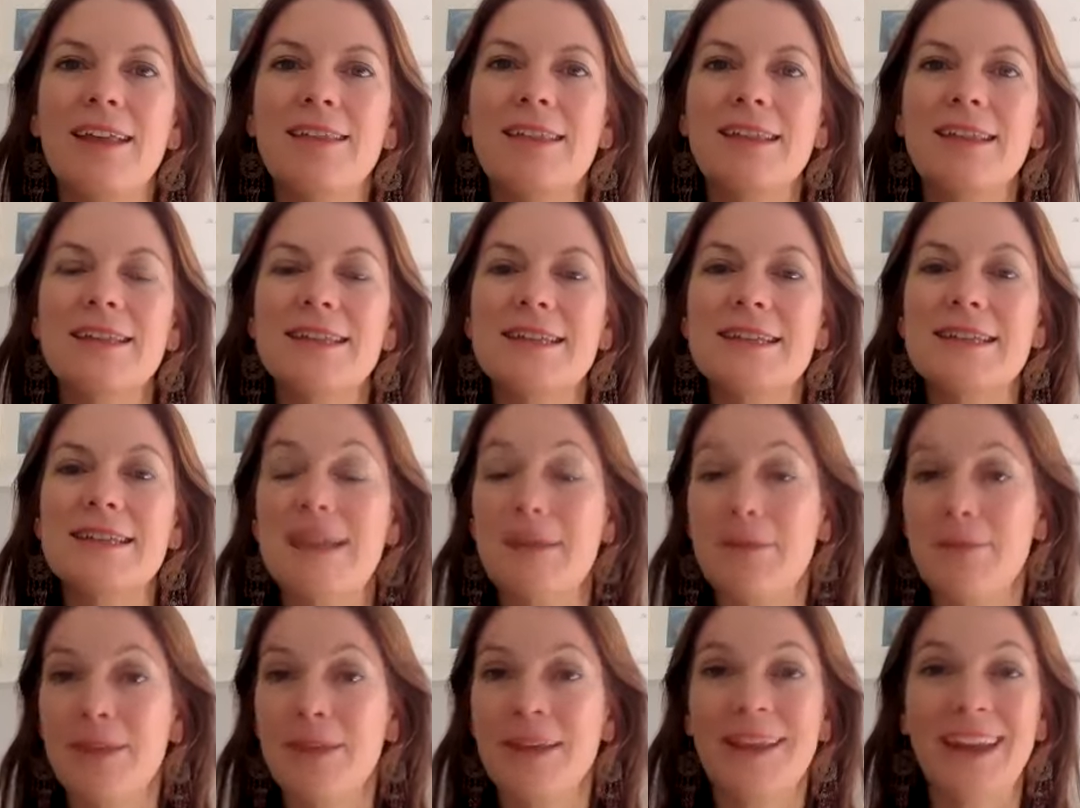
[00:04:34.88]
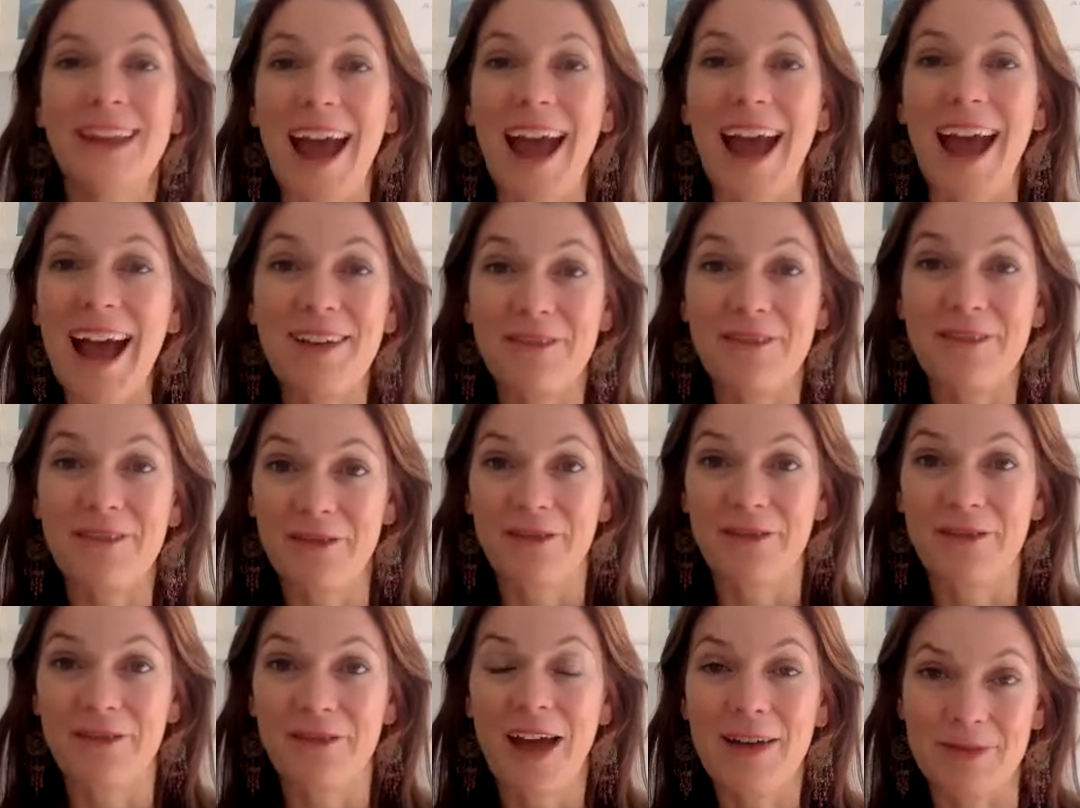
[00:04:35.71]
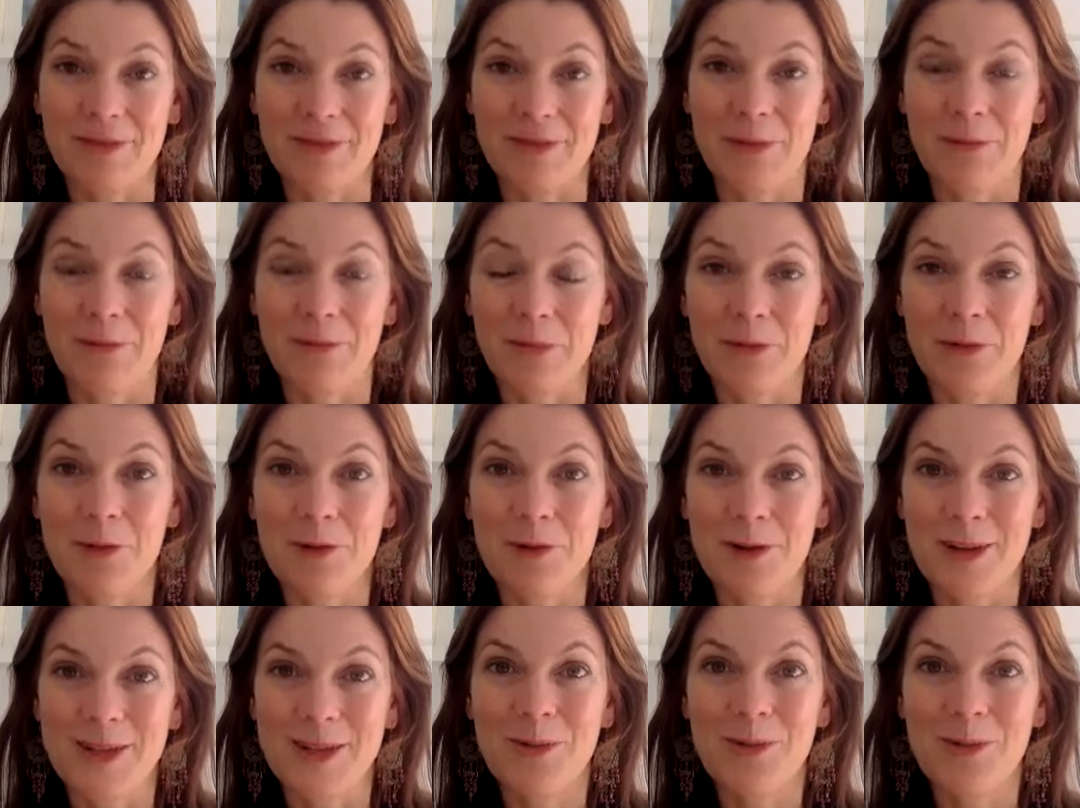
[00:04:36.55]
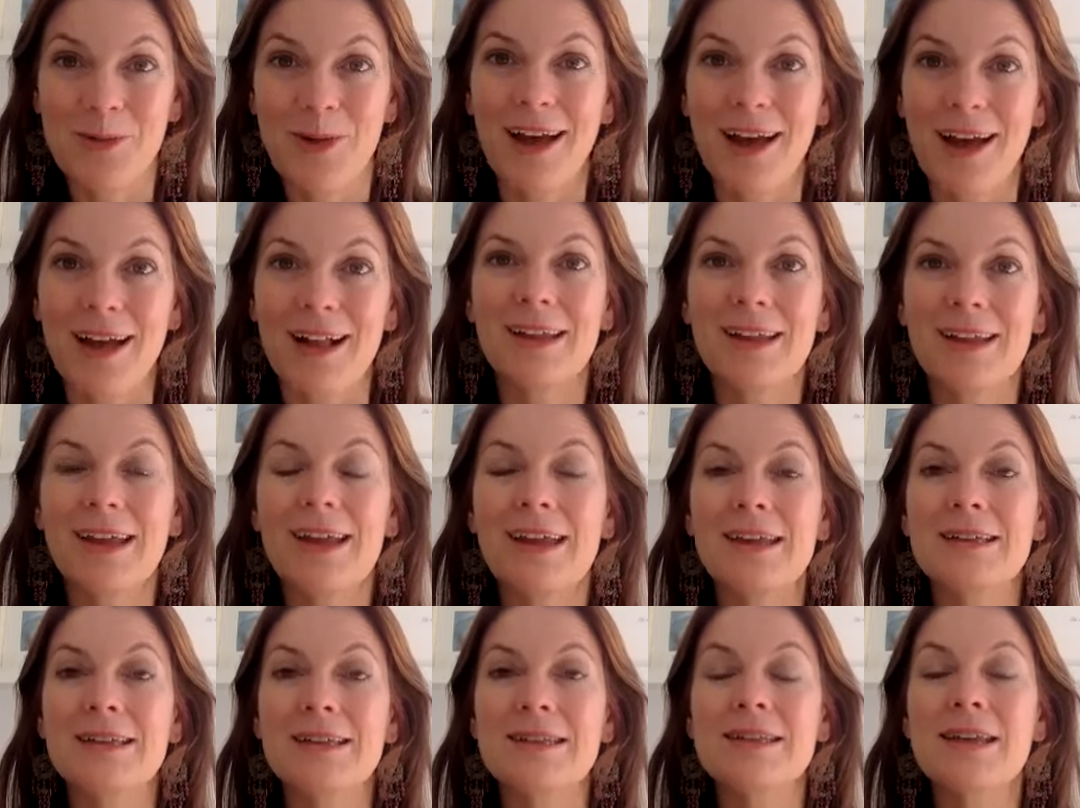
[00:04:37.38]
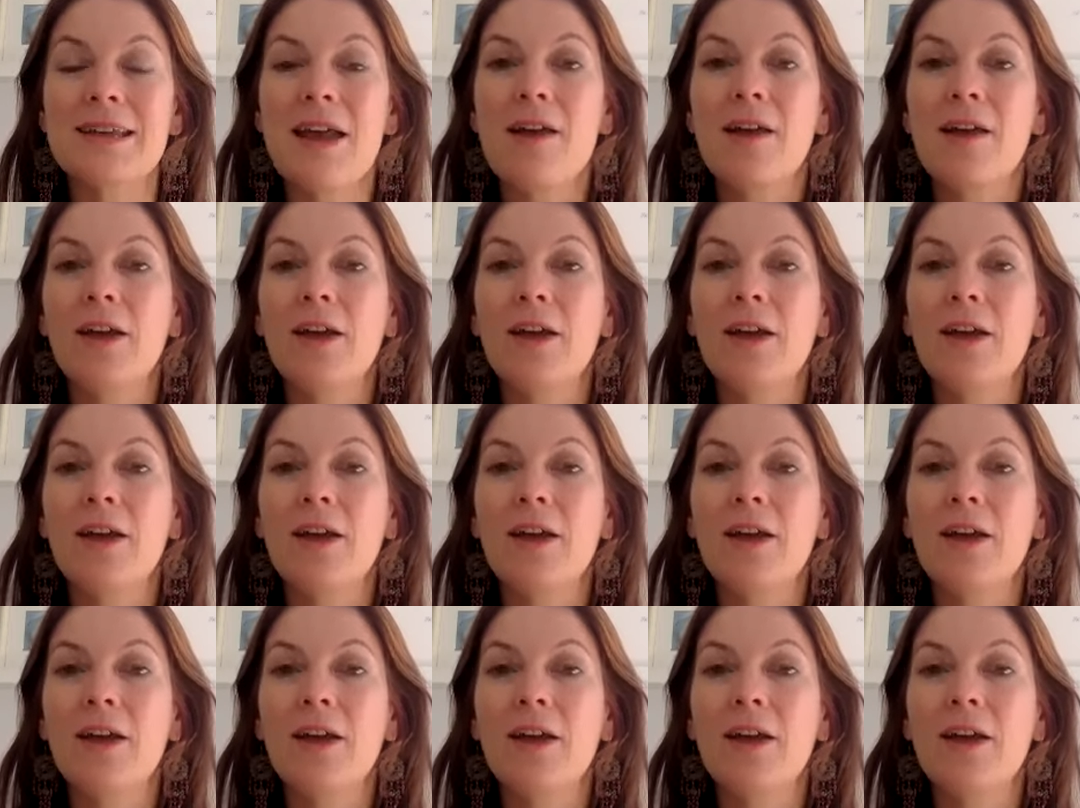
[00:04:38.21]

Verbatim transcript: this is something that I've I've done before as well, is